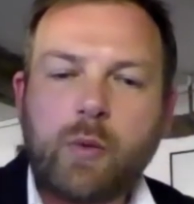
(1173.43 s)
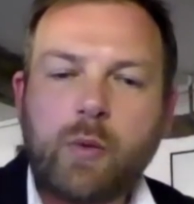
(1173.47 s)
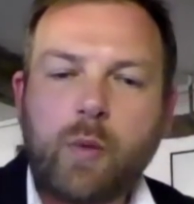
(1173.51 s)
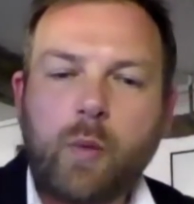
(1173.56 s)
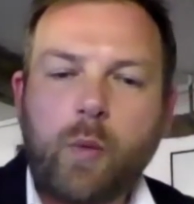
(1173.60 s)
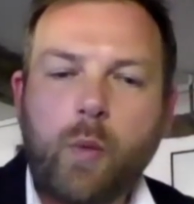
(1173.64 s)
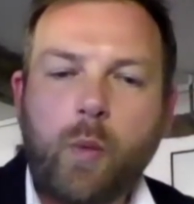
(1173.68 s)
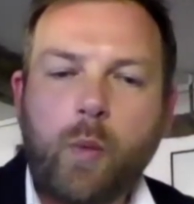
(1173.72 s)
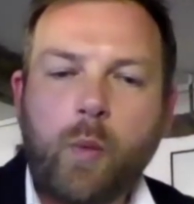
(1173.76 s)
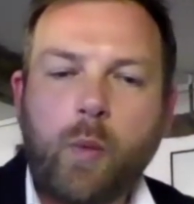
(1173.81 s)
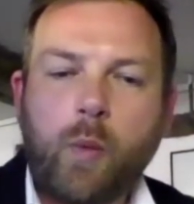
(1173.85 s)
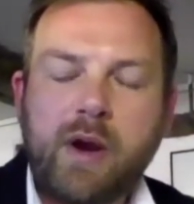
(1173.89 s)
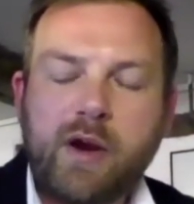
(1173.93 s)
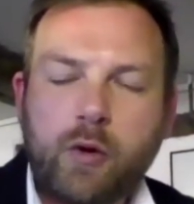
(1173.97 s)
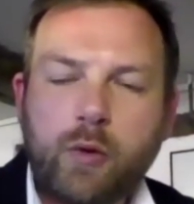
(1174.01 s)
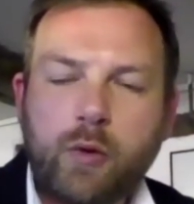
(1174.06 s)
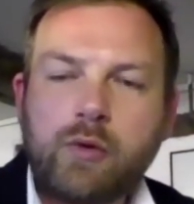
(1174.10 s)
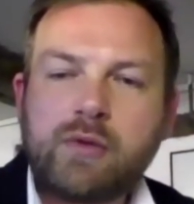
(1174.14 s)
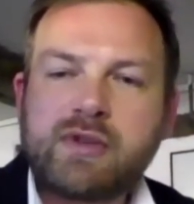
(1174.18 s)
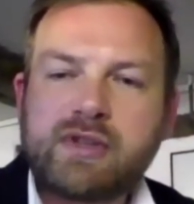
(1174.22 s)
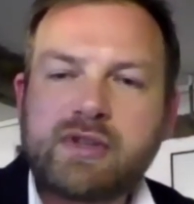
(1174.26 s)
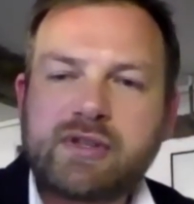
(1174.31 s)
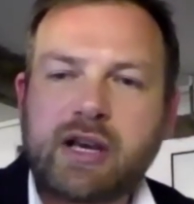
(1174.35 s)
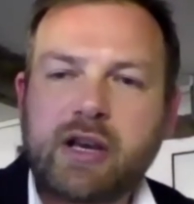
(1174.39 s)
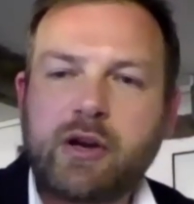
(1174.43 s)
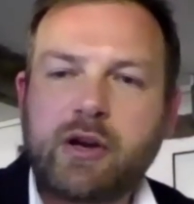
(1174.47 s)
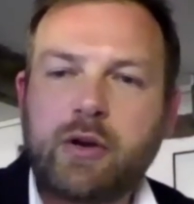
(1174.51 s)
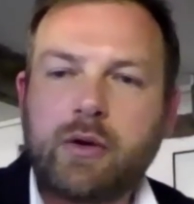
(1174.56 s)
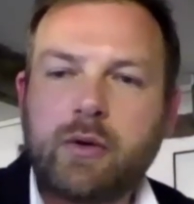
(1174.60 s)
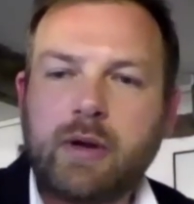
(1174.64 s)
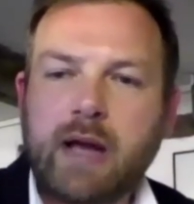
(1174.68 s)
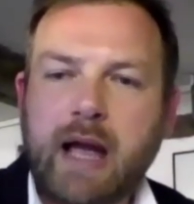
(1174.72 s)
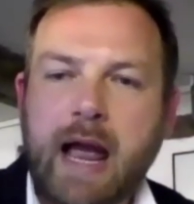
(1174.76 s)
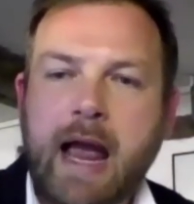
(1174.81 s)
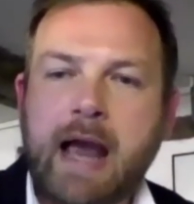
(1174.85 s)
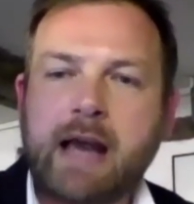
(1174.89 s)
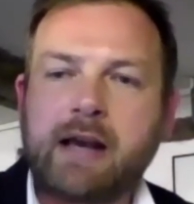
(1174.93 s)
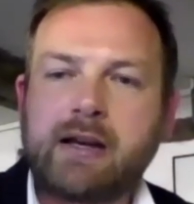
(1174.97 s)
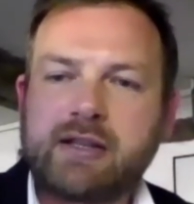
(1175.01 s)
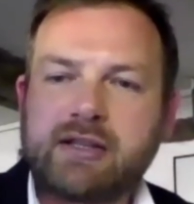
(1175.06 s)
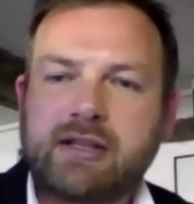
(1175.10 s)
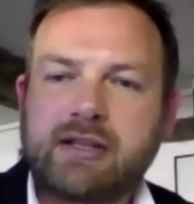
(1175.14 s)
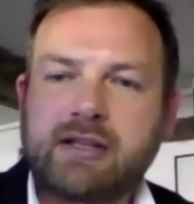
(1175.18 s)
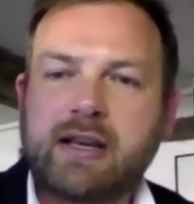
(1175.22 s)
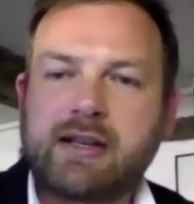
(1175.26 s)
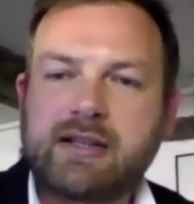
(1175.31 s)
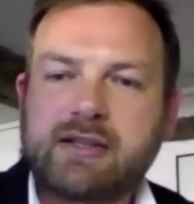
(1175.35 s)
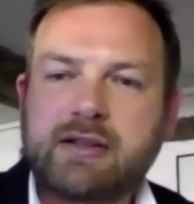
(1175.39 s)
So we also
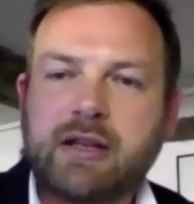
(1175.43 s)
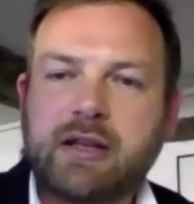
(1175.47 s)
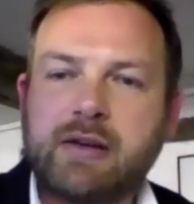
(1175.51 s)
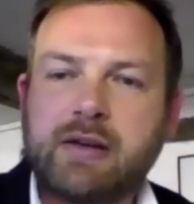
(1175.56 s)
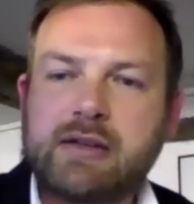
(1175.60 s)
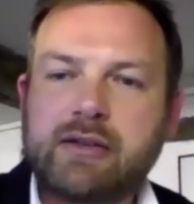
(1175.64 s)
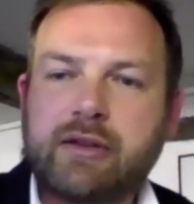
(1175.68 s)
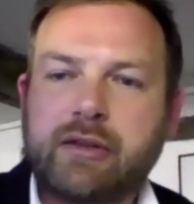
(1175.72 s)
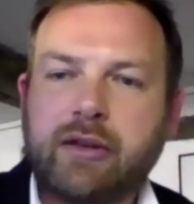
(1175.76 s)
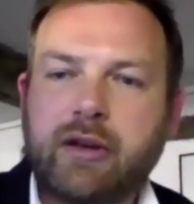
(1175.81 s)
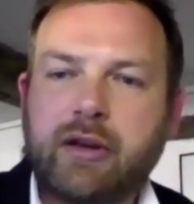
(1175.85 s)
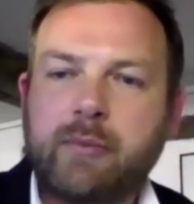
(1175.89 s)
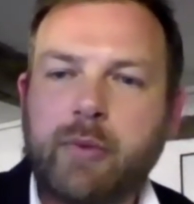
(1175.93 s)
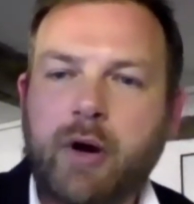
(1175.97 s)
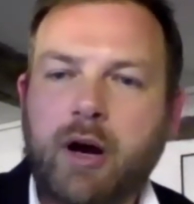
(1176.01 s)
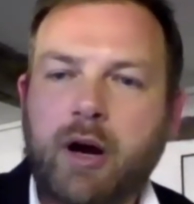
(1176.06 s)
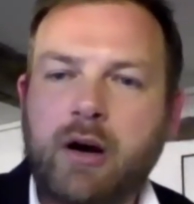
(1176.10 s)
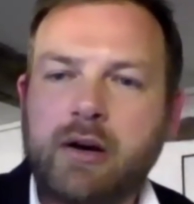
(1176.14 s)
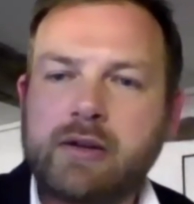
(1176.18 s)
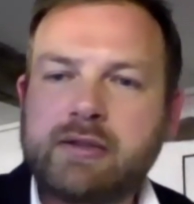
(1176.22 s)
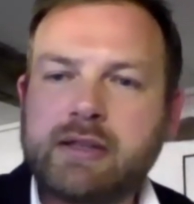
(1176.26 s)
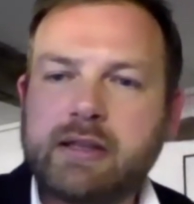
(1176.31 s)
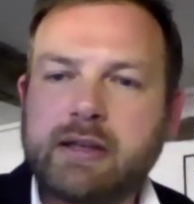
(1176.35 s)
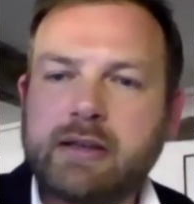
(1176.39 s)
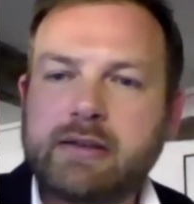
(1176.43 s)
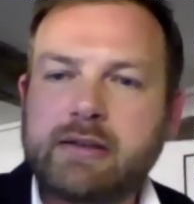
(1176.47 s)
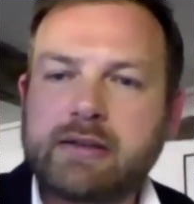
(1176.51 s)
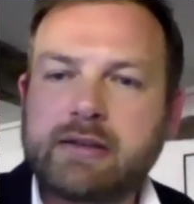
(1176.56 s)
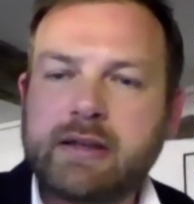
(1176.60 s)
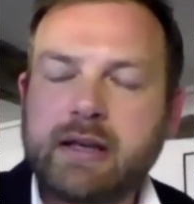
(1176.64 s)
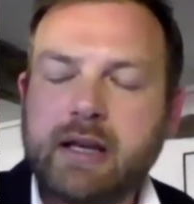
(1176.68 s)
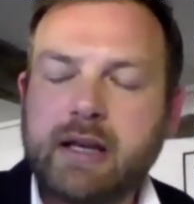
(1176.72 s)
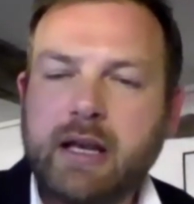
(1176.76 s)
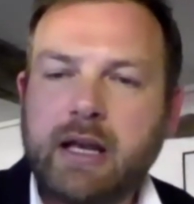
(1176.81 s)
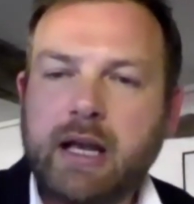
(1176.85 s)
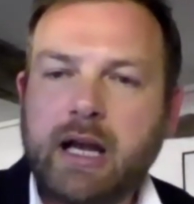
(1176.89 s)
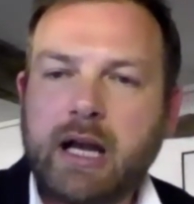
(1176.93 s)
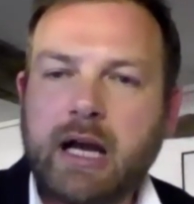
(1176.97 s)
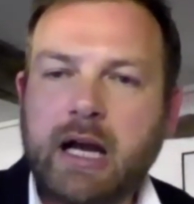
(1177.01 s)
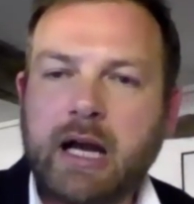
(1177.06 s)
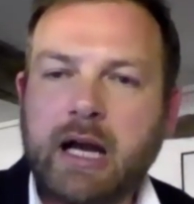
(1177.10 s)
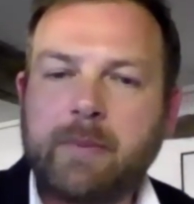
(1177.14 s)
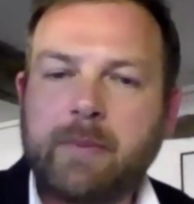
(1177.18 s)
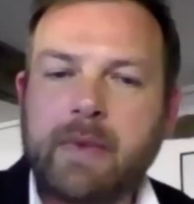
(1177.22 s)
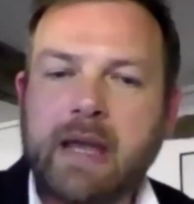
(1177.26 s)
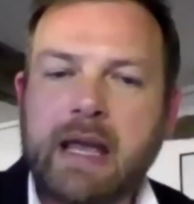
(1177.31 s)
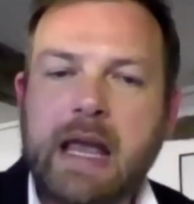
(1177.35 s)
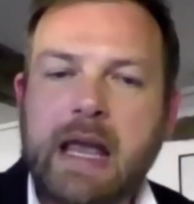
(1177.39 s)
access those third parties.